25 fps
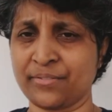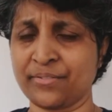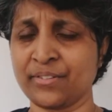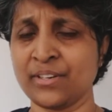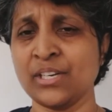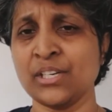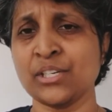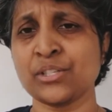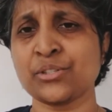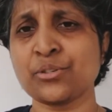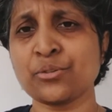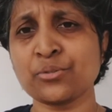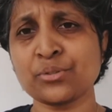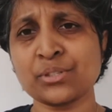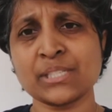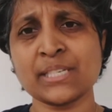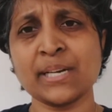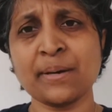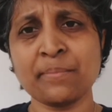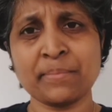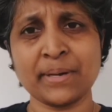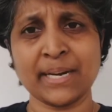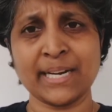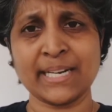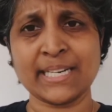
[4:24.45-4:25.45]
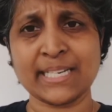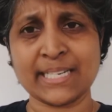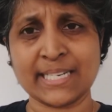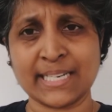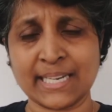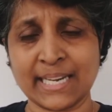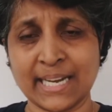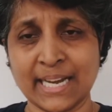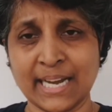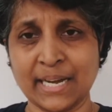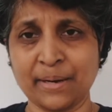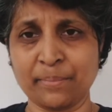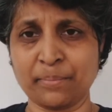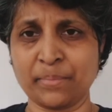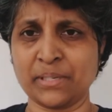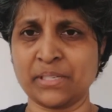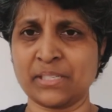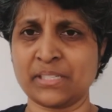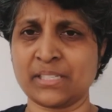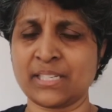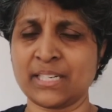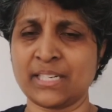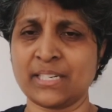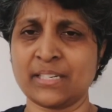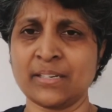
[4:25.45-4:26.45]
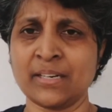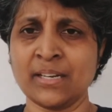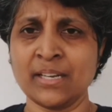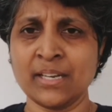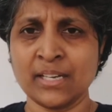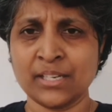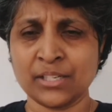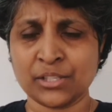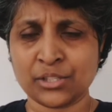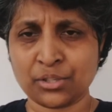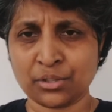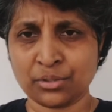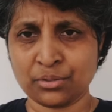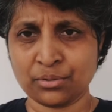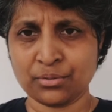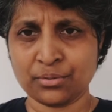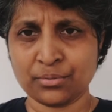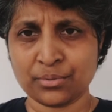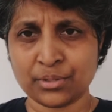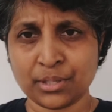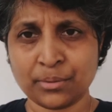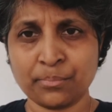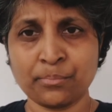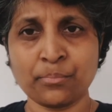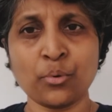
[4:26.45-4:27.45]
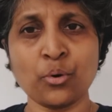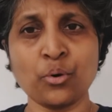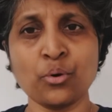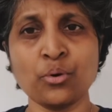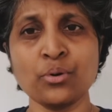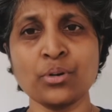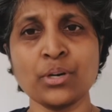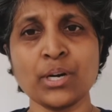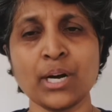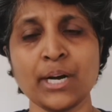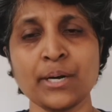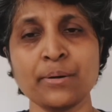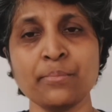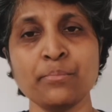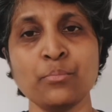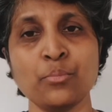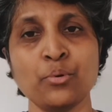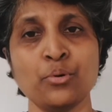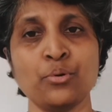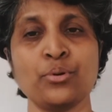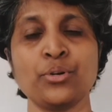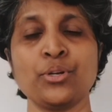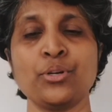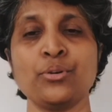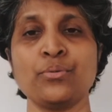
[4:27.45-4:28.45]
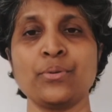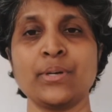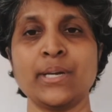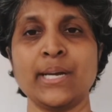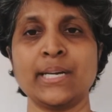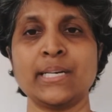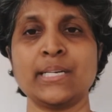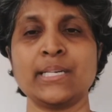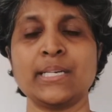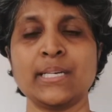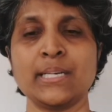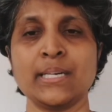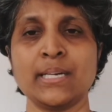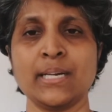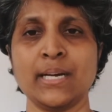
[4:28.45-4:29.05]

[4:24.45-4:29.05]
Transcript: So some editing happens, and so the more and more you get